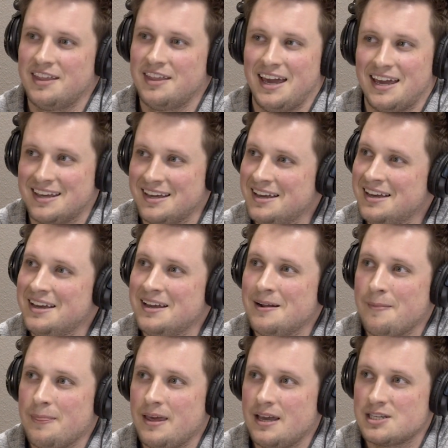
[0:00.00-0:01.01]
Like,
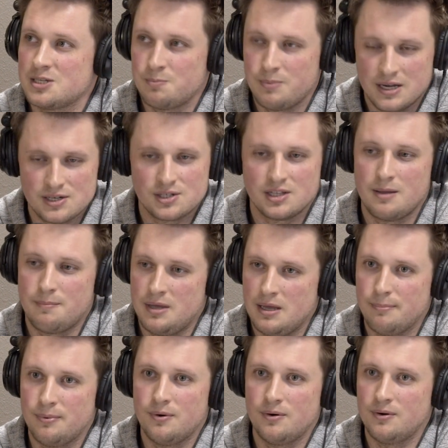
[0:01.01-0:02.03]
yeah. especially like
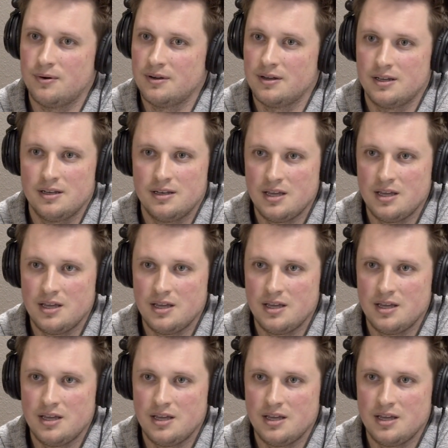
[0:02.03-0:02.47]
people.